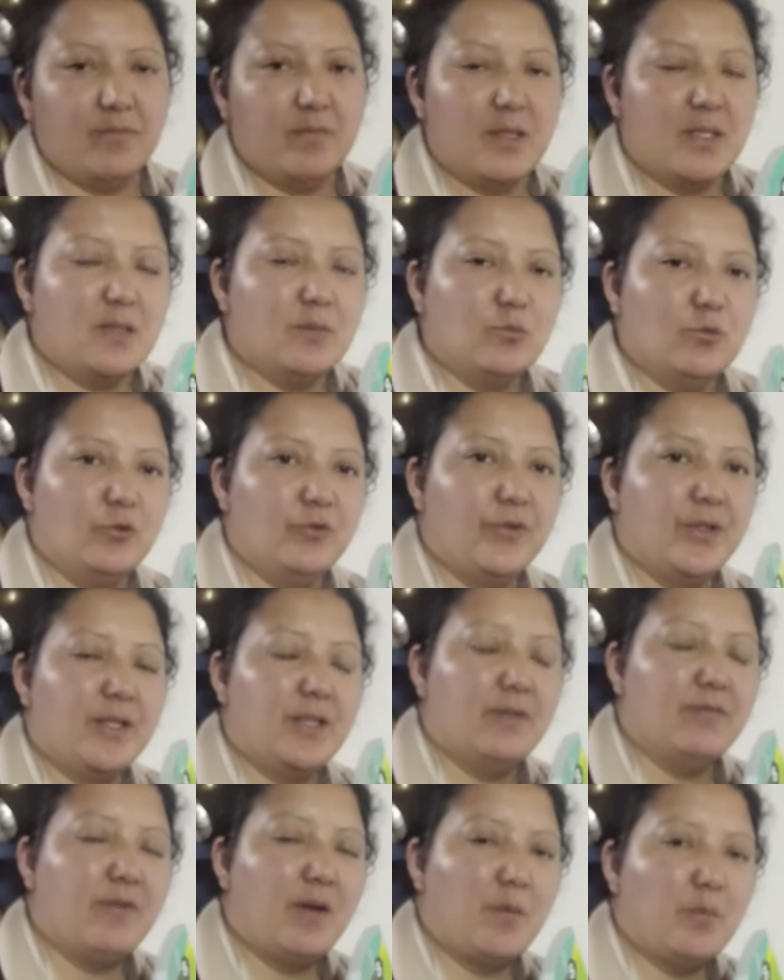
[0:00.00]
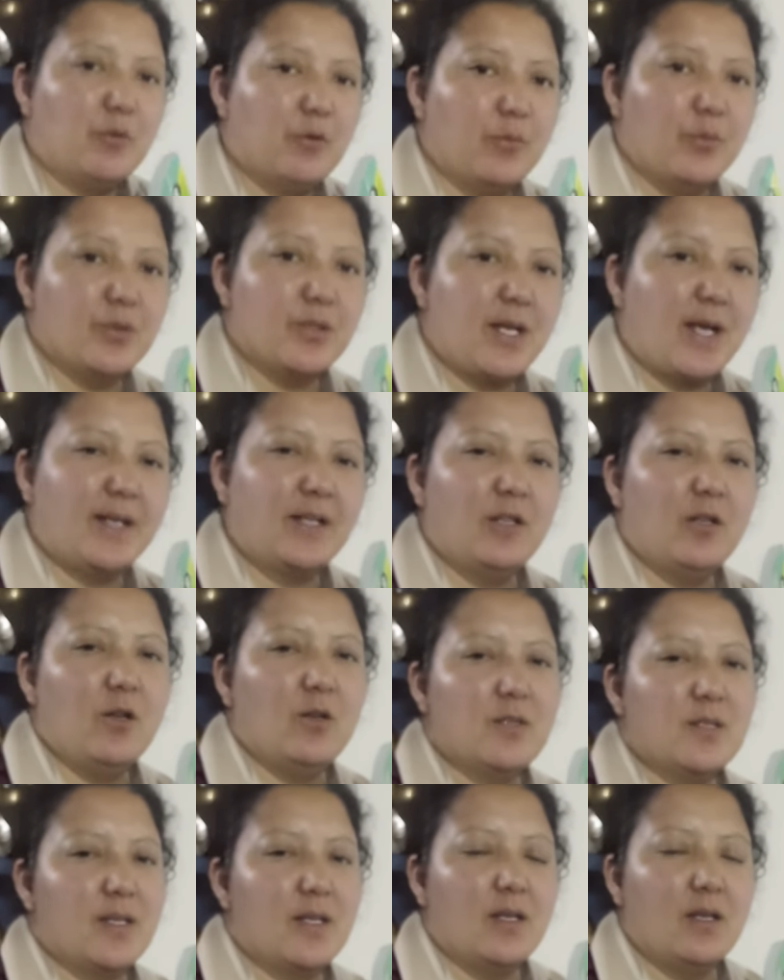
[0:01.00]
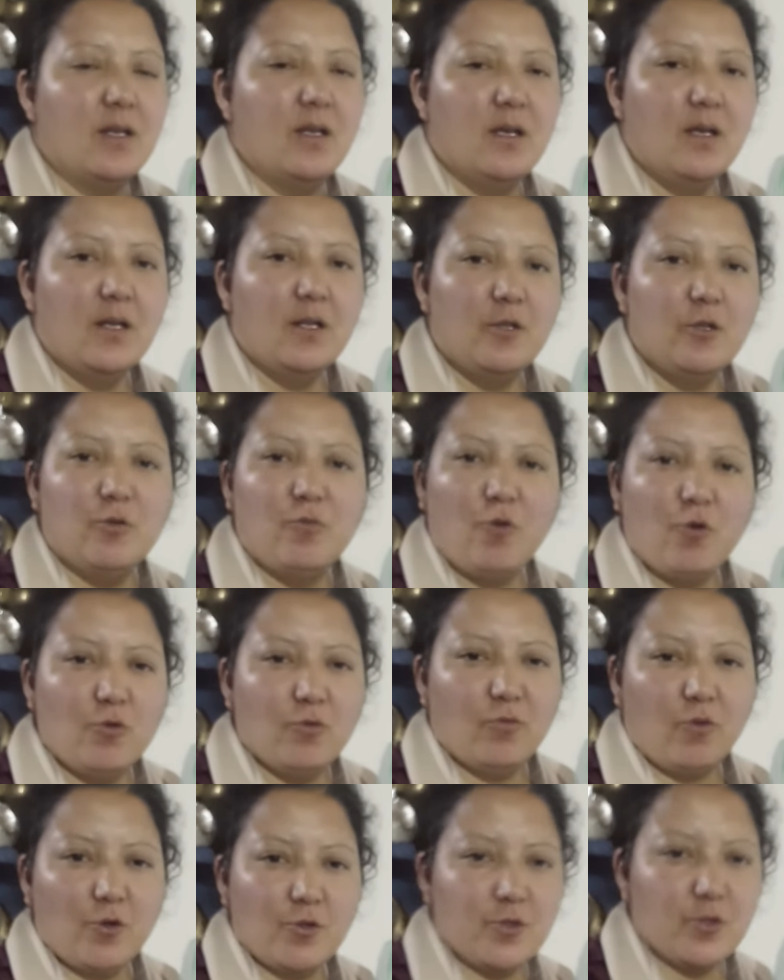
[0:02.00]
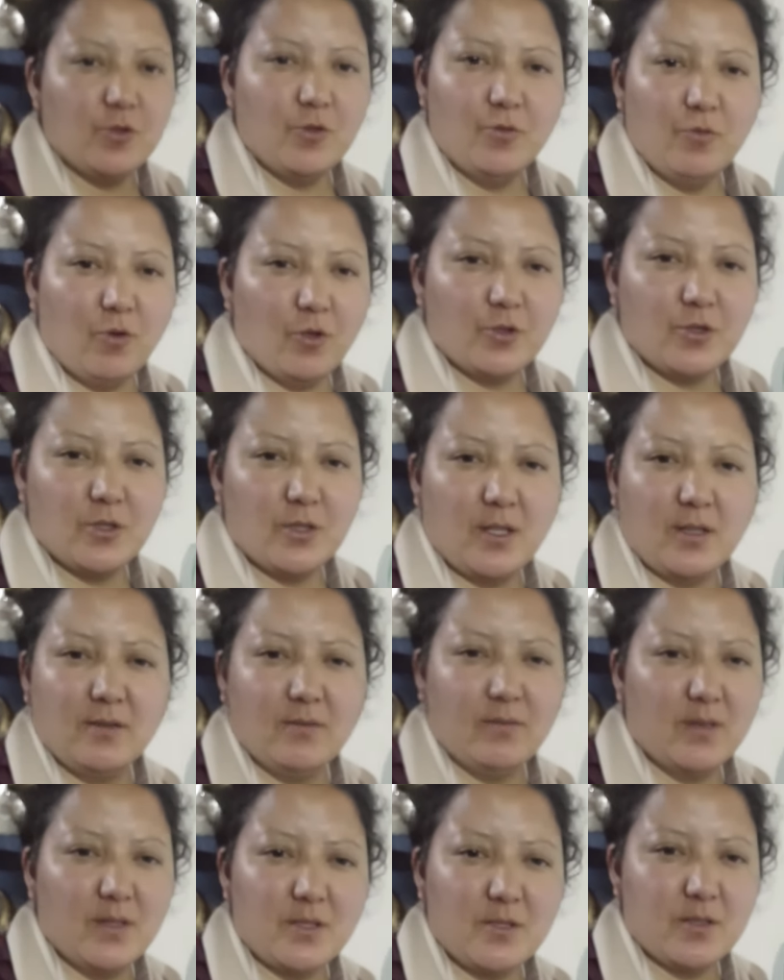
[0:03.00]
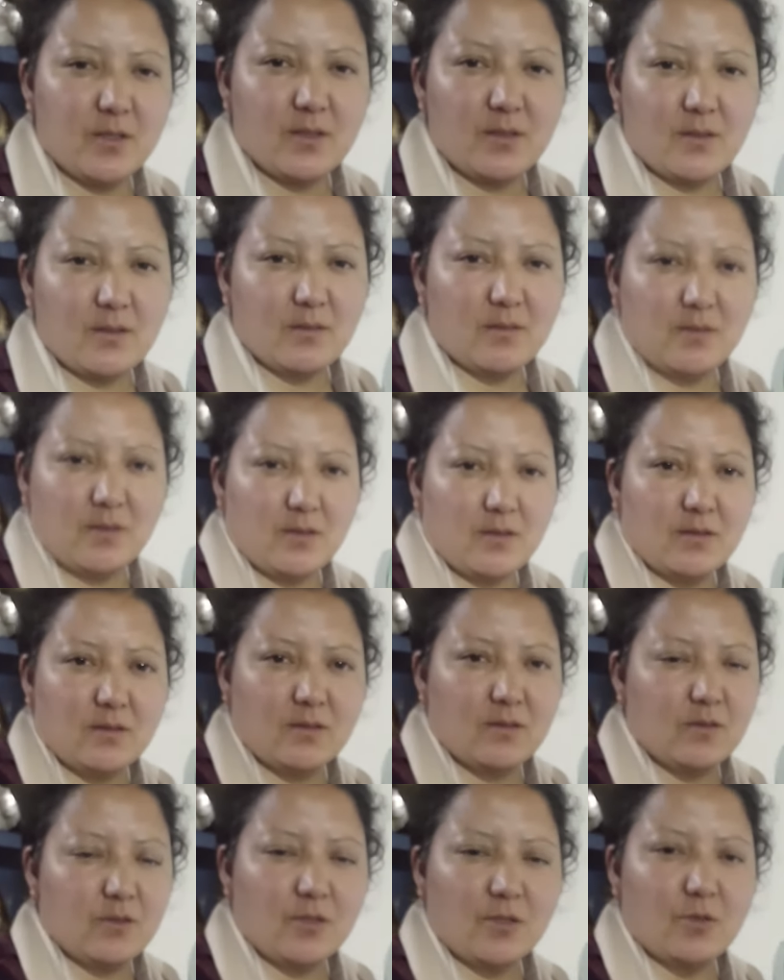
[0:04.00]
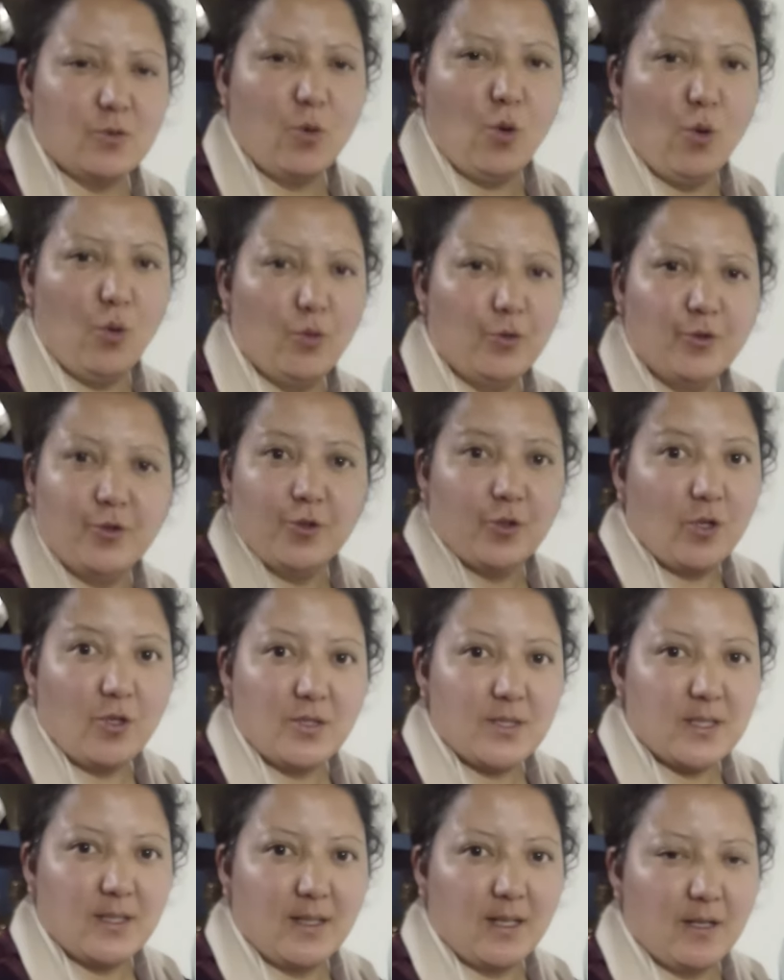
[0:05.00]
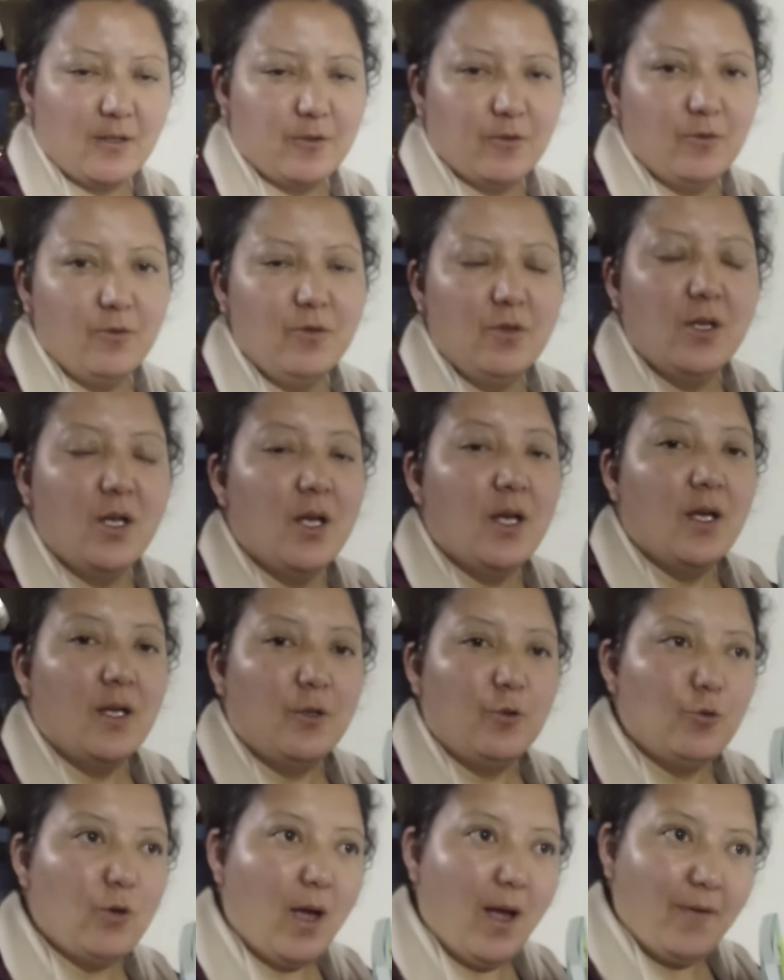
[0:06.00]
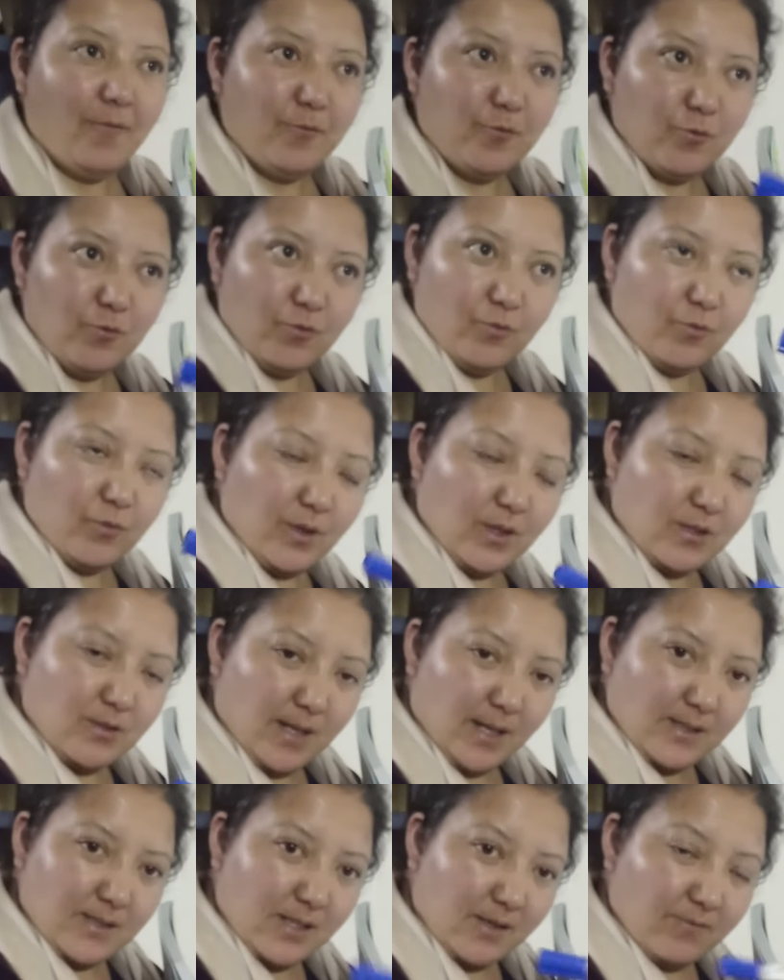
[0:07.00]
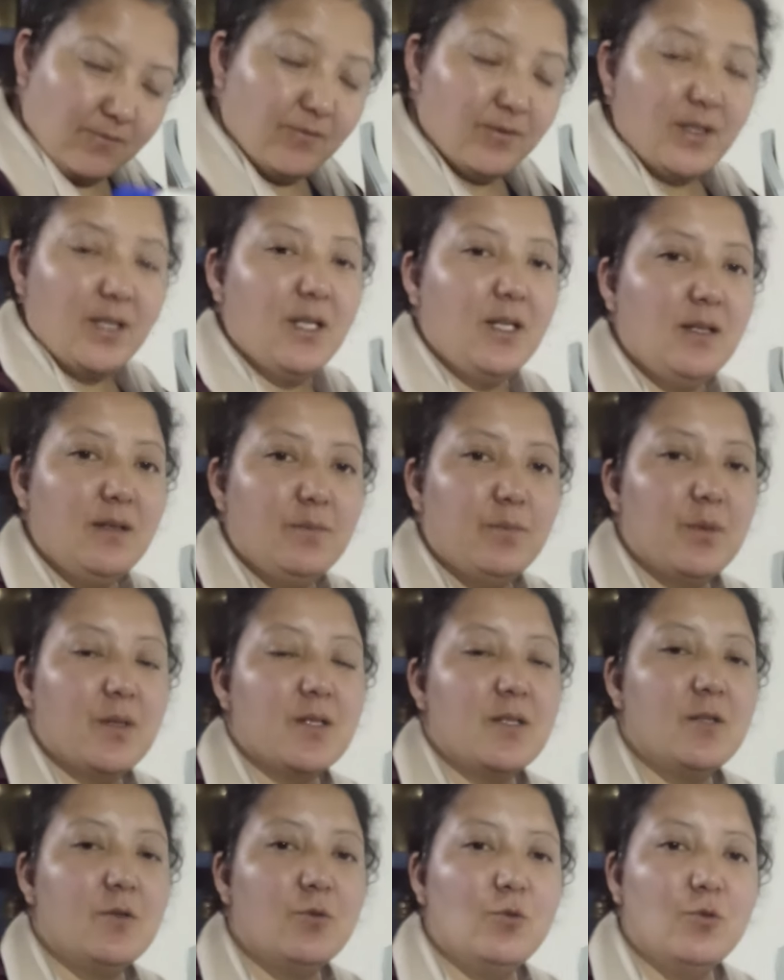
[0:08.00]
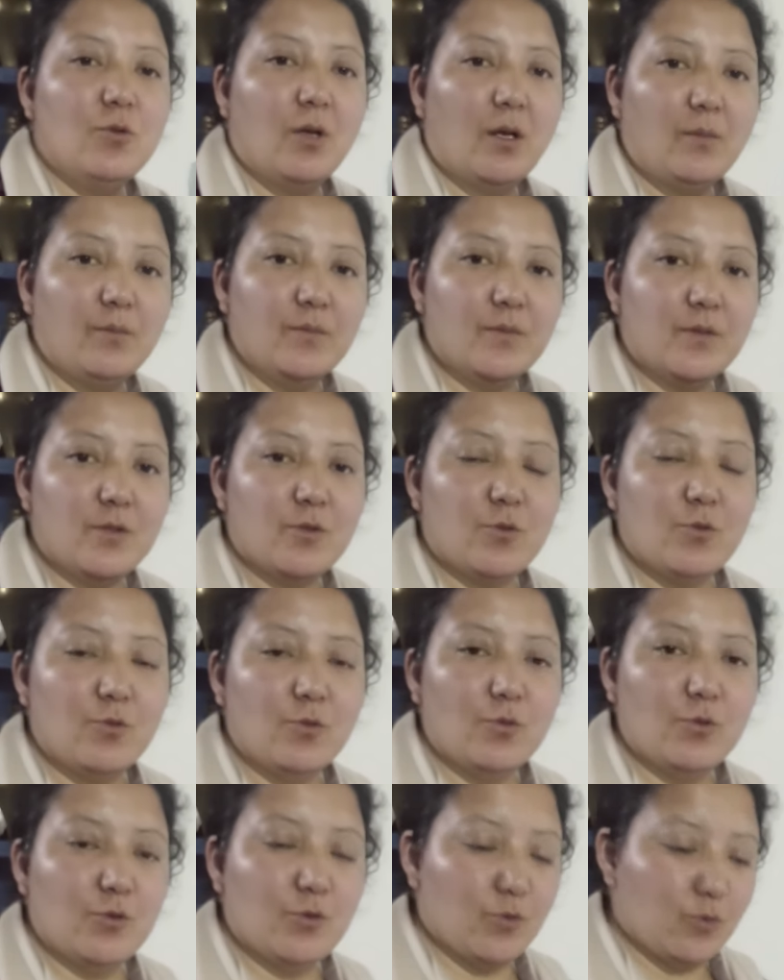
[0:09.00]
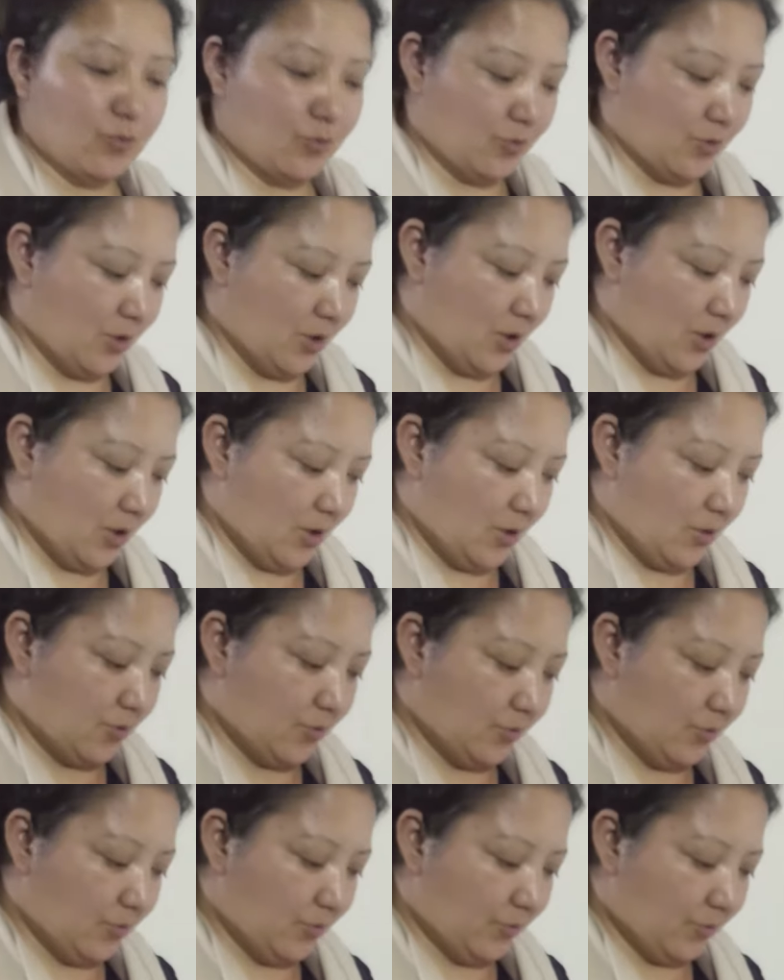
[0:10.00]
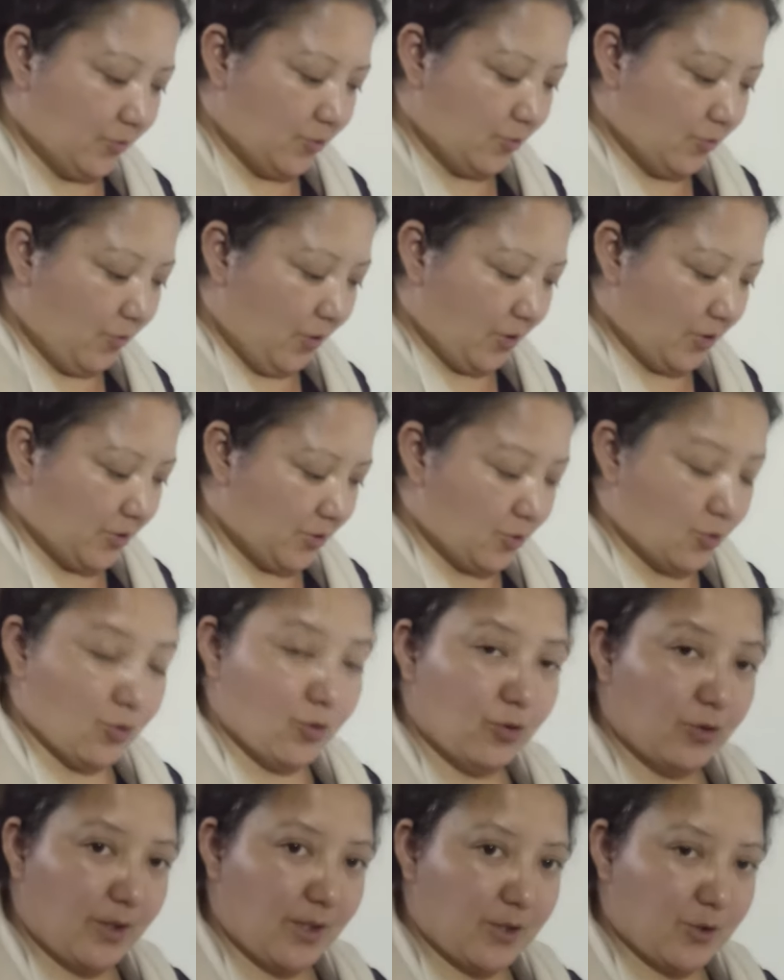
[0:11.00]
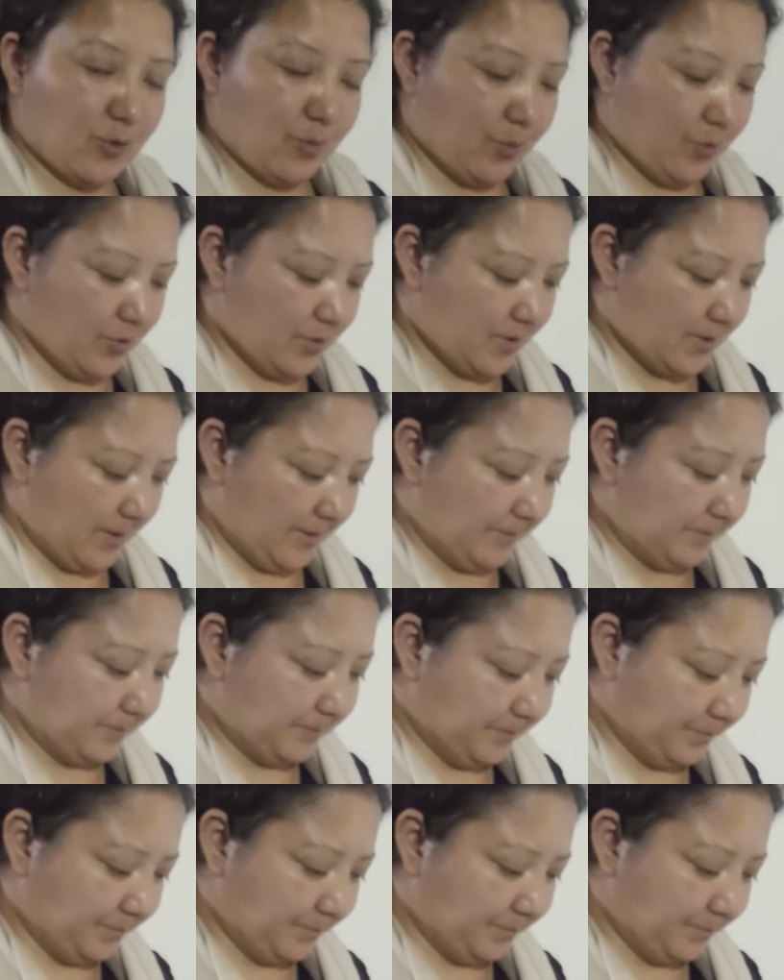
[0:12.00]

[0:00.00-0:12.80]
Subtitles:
made a movie and if I'm promoting, I cannot say you want to watch it, you watch it, otherwise just go. You cannot say that, you know. You have to attract every person who comes to watch, to look at your poster.